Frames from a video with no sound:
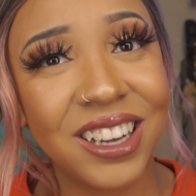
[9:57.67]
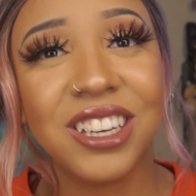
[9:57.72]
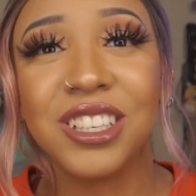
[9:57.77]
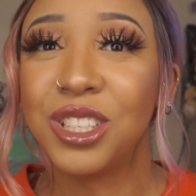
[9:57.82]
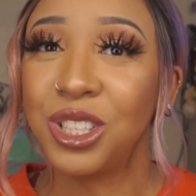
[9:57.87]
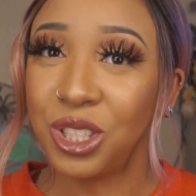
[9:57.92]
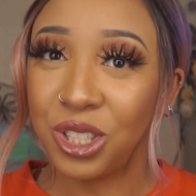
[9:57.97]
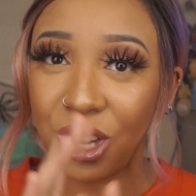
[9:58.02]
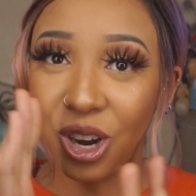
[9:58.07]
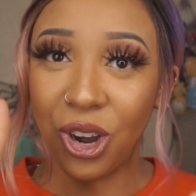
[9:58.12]

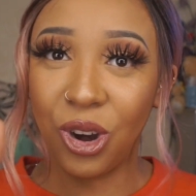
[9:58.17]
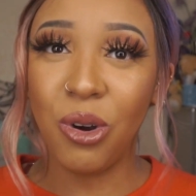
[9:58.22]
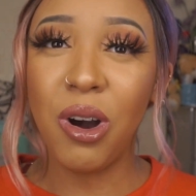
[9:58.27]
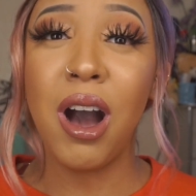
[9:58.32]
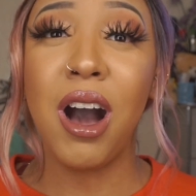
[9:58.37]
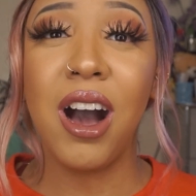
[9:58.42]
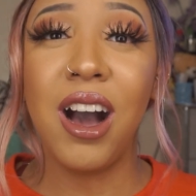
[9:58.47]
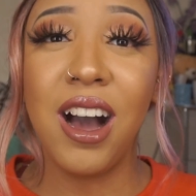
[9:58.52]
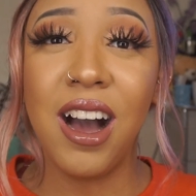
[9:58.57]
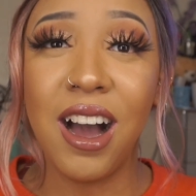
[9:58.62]
So
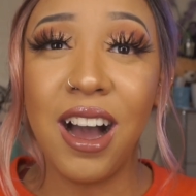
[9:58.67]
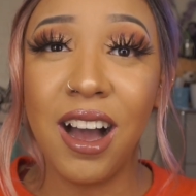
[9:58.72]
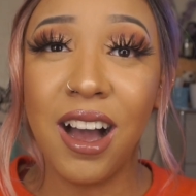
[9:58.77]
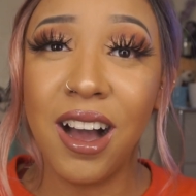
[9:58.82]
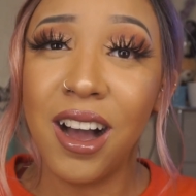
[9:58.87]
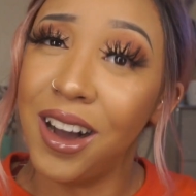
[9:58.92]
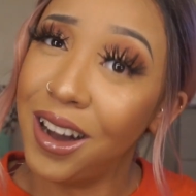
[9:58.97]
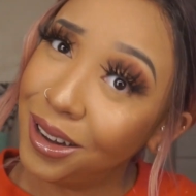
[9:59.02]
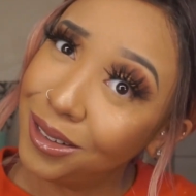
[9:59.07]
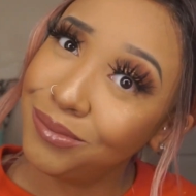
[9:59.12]

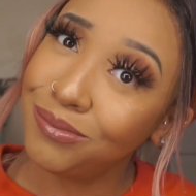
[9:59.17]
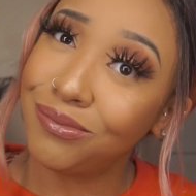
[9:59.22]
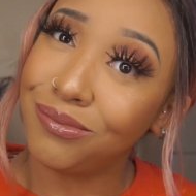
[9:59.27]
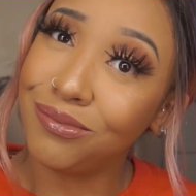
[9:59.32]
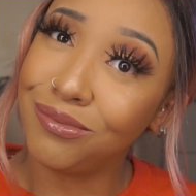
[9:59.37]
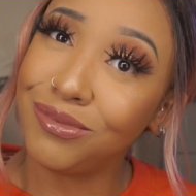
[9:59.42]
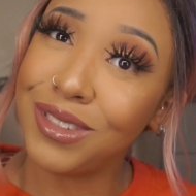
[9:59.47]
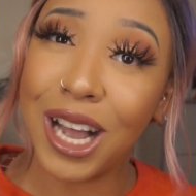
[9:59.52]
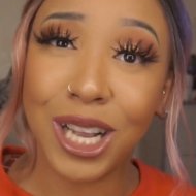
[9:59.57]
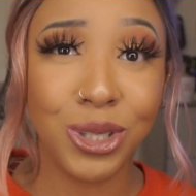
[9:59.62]

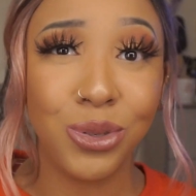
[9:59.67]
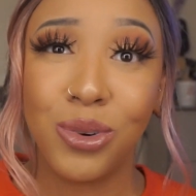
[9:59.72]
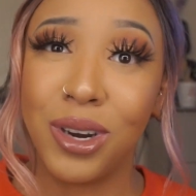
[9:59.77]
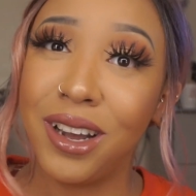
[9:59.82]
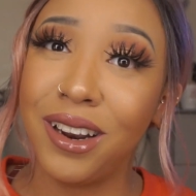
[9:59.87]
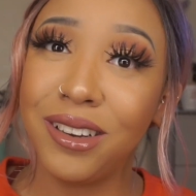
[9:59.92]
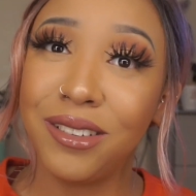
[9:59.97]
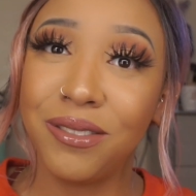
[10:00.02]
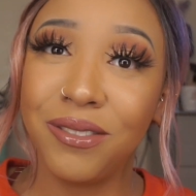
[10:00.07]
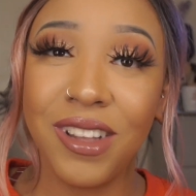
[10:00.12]
that's
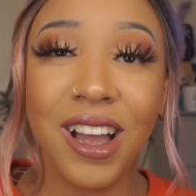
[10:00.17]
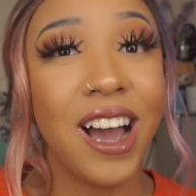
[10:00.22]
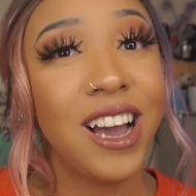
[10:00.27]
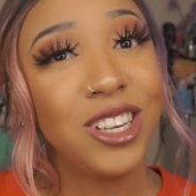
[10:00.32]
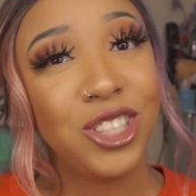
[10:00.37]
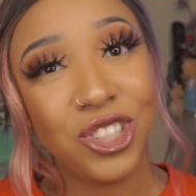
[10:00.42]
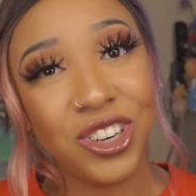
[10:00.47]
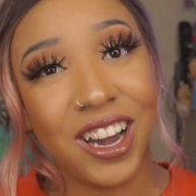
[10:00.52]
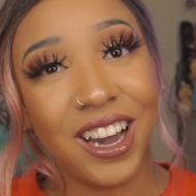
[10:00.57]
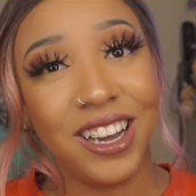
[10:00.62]
what
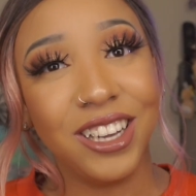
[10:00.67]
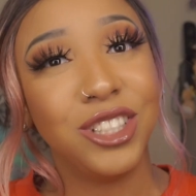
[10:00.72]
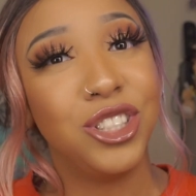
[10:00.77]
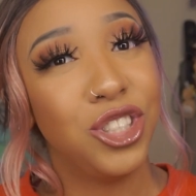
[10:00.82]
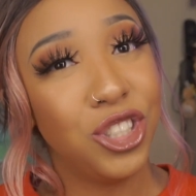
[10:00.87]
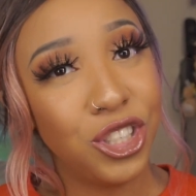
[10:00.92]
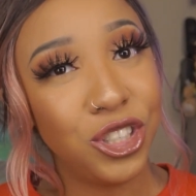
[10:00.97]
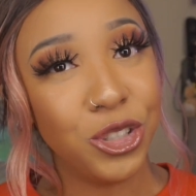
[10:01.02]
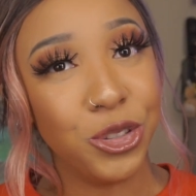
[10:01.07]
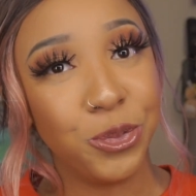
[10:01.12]
I tried
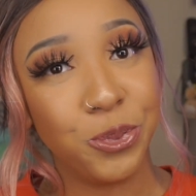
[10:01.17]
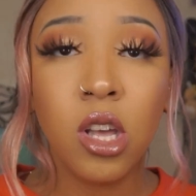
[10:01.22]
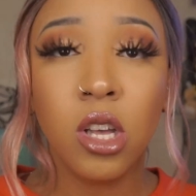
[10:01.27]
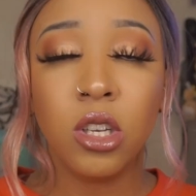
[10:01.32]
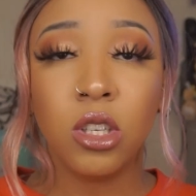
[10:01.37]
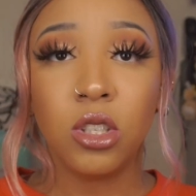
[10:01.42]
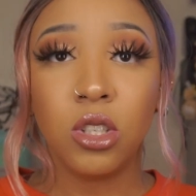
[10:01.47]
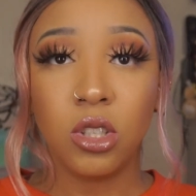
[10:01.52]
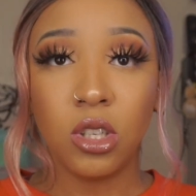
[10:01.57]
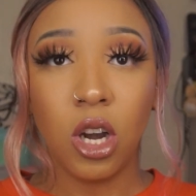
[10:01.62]
to do.
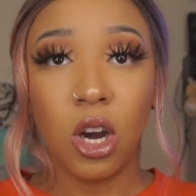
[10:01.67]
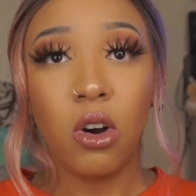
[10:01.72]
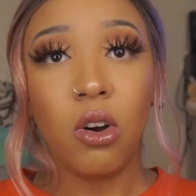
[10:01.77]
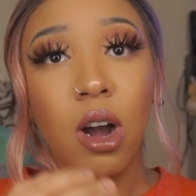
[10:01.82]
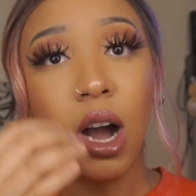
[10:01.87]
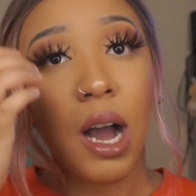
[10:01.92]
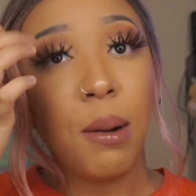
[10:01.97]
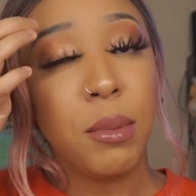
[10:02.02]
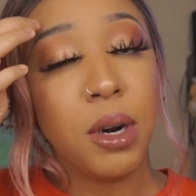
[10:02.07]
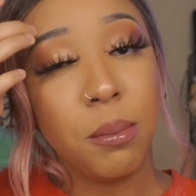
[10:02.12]
So
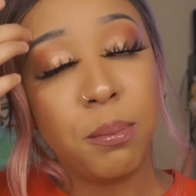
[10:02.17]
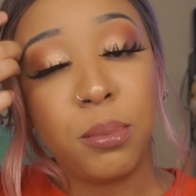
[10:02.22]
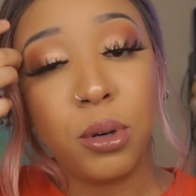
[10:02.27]
I'm gonna